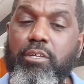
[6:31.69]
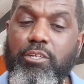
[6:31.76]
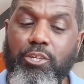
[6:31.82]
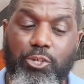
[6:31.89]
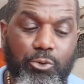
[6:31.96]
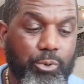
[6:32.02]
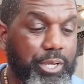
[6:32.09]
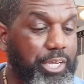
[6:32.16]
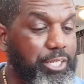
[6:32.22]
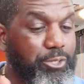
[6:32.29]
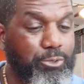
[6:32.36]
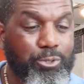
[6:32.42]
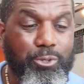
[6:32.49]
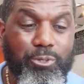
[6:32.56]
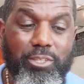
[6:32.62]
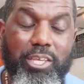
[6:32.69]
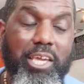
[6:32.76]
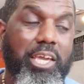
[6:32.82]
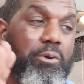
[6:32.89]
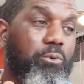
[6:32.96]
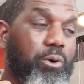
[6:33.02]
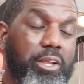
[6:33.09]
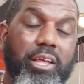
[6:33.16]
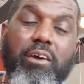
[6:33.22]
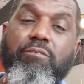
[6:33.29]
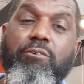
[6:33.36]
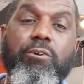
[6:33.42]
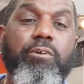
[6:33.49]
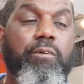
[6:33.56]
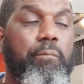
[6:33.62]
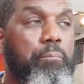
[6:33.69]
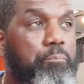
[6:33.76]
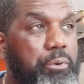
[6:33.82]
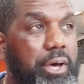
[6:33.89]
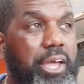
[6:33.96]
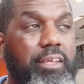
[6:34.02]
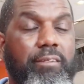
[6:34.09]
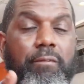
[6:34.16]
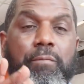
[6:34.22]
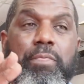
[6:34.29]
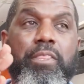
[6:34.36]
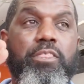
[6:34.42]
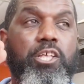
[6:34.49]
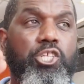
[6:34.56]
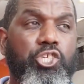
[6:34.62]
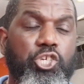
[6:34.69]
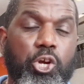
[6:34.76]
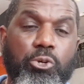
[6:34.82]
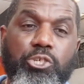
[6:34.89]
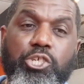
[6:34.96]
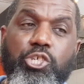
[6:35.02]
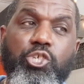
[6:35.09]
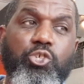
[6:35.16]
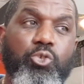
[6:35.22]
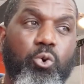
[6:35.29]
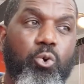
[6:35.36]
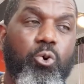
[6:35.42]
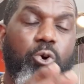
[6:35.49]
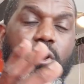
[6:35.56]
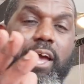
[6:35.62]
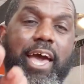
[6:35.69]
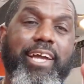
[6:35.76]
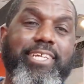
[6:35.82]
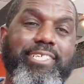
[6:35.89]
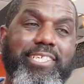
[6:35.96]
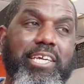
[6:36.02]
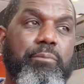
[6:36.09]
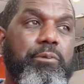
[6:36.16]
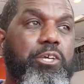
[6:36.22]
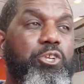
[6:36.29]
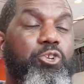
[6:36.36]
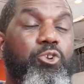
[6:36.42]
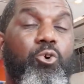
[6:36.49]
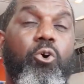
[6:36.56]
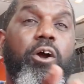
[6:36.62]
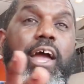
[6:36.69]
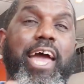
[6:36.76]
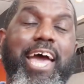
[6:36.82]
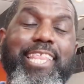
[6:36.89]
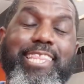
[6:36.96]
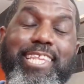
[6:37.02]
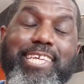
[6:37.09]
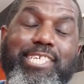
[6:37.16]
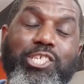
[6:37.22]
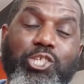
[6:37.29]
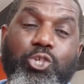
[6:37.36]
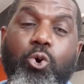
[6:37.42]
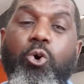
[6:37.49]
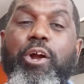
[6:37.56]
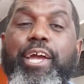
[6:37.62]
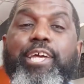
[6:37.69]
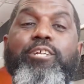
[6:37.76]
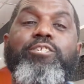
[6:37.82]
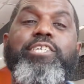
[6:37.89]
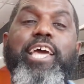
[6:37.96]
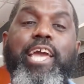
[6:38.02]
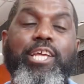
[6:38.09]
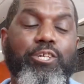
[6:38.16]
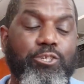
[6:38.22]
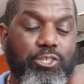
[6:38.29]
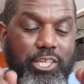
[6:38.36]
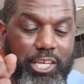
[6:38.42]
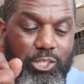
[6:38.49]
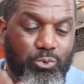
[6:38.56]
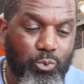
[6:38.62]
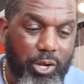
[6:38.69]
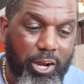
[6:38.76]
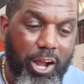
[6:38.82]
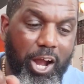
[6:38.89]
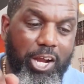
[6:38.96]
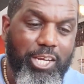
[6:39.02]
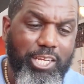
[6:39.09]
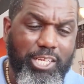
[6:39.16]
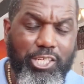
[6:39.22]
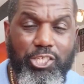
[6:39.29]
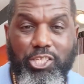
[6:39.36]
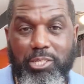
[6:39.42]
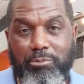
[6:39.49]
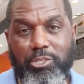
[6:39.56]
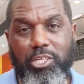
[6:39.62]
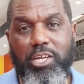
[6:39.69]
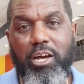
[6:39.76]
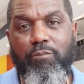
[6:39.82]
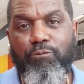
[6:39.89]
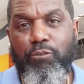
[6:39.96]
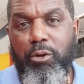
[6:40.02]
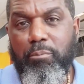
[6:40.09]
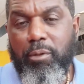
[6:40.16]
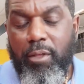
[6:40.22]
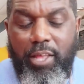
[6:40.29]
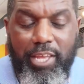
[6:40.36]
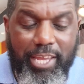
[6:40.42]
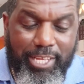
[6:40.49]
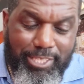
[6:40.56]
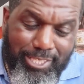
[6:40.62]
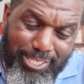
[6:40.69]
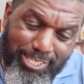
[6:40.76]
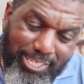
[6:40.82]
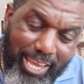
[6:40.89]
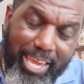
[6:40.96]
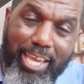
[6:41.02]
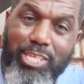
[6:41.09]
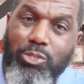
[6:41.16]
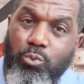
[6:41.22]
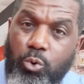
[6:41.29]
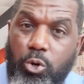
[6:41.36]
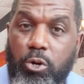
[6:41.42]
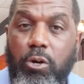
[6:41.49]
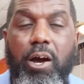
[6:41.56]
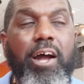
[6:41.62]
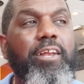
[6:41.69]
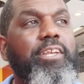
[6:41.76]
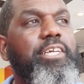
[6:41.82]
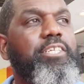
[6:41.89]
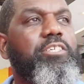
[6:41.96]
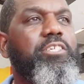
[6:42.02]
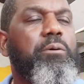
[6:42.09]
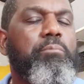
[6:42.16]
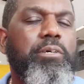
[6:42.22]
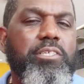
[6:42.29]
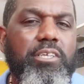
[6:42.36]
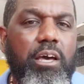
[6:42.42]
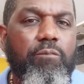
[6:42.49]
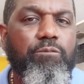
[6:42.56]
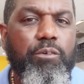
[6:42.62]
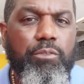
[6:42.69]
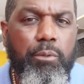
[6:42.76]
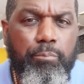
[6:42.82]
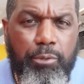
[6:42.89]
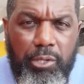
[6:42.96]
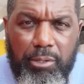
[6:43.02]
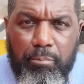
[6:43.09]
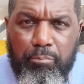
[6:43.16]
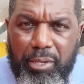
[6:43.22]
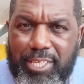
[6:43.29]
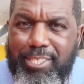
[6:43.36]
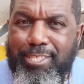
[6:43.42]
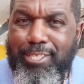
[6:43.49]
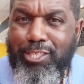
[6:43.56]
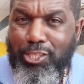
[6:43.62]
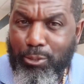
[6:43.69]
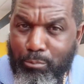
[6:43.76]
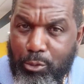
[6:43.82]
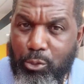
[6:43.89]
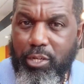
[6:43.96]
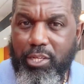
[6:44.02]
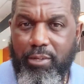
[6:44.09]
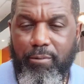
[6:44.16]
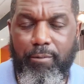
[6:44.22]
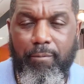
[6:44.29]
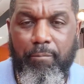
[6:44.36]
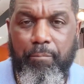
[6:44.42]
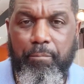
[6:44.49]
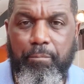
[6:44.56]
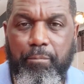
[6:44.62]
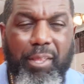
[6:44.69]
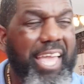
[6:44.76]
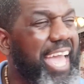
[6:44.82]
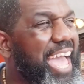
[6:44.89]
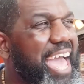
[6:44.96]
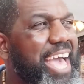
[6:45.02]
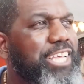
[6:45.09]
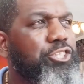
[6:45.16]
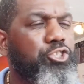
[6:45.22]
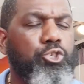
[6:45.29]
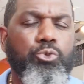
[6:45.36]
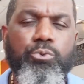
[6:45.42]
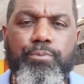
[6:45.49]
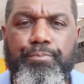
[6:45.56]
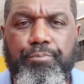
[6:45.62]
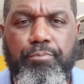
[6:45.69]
degree do your thing whatever but the churches nor academia nor athletes nor entertainers is where our leadership should come from in today's world our leadership must come from the business community it has to